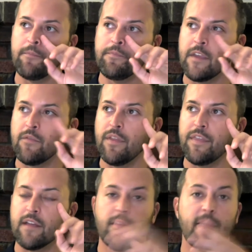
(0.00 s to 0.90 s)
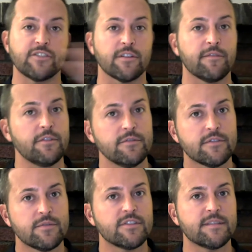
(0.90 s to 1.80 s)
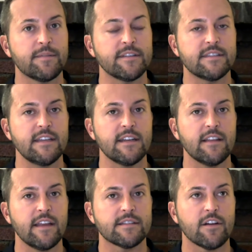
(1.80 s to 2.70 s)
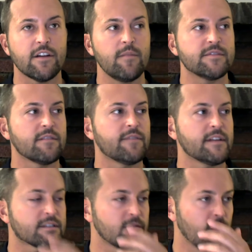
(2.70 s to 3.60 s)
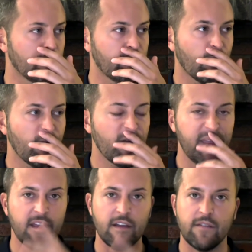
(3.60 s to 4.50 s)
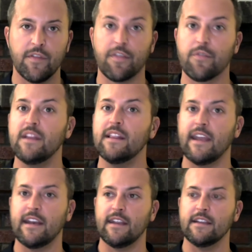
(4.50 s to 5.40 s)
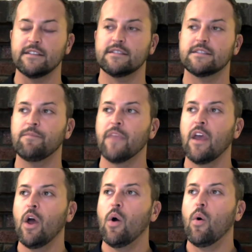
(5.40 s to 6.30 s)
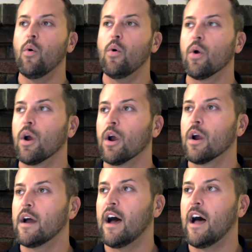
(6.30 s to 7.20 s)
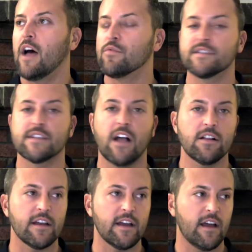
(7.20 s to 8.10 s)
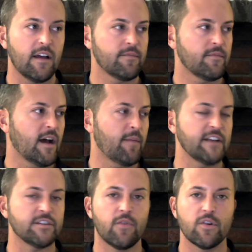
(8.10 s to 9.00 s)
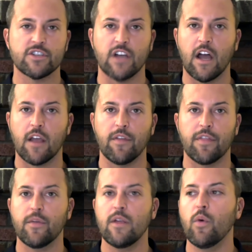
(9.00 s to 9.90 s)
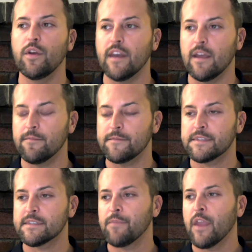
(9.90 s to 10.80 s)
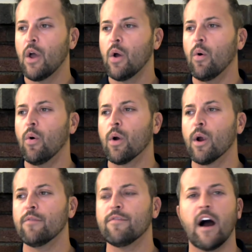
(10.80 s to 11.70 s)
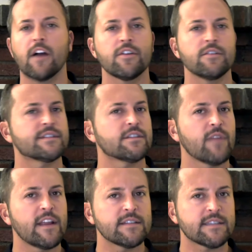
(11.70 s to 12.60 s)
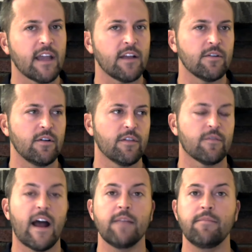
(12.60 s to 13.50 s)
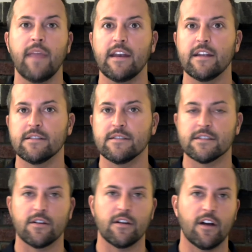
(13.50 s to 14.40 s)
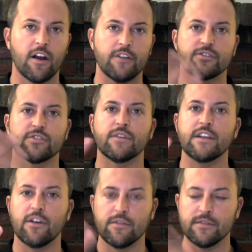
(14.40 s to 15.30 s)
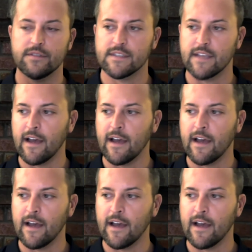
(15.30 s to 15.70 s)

If we think of the Magic Flute, which has been seen at Lakes Area Music Festival before, think of the Three Ladies, or Rusalka by Dvorak, the Three Wood Nymphs, or Wagner's The Ring Cycle, the Rhine Maidens are in trios.